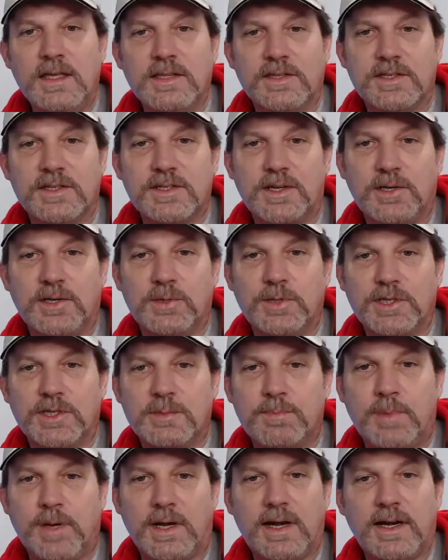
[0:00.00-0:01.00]
This code
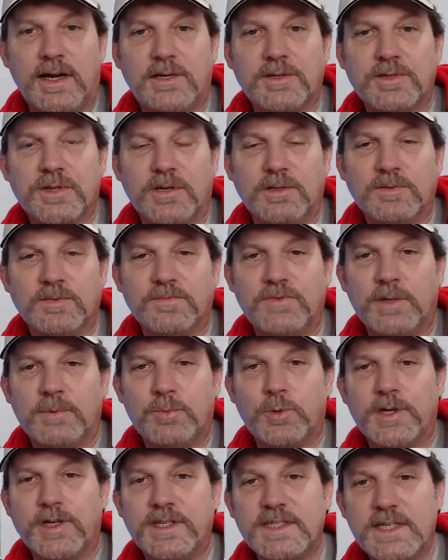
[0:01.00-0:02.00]
expires on
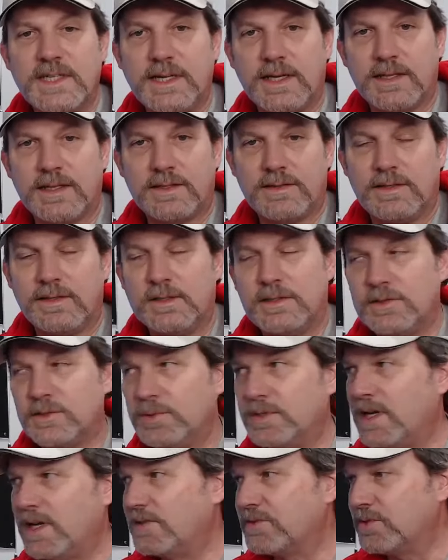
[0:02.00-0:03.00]
February 10th,
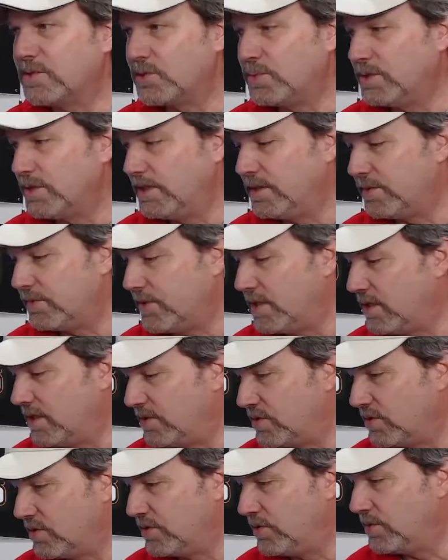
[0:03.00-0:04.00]
2023.
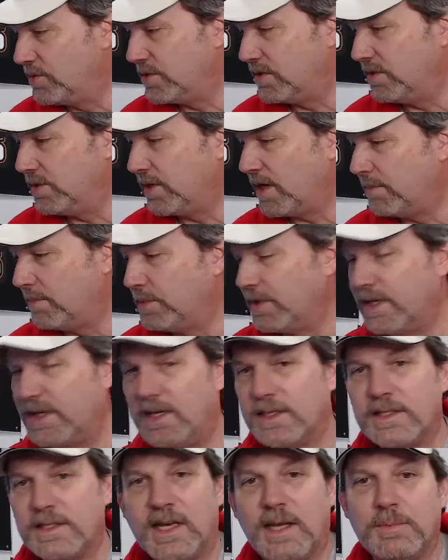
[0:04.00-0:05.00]
So you still got
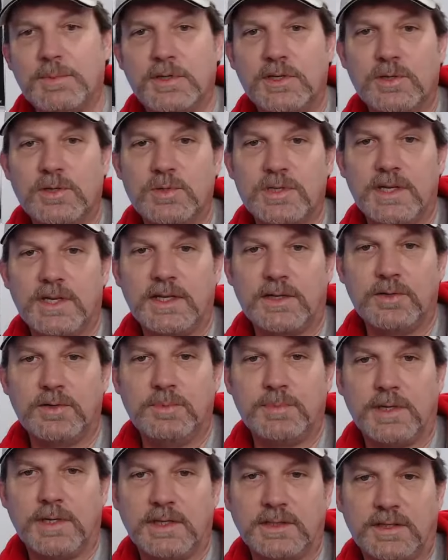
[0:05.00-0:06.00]
plenty of time to use that
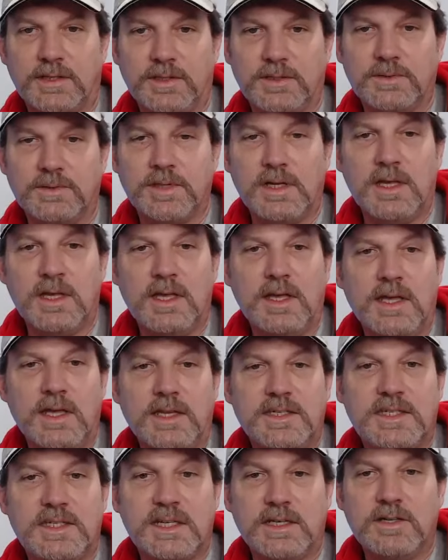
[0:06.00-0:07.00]
coupon code.
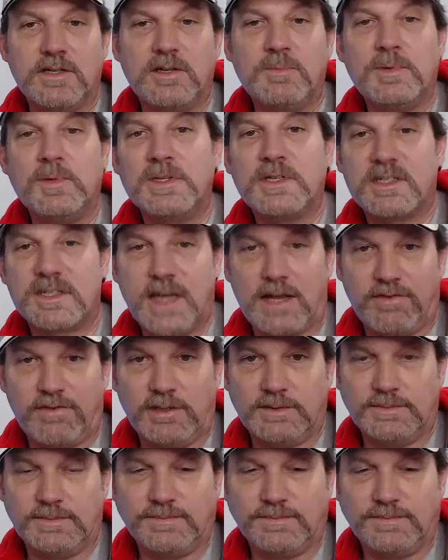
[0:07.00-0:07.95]
TIM7.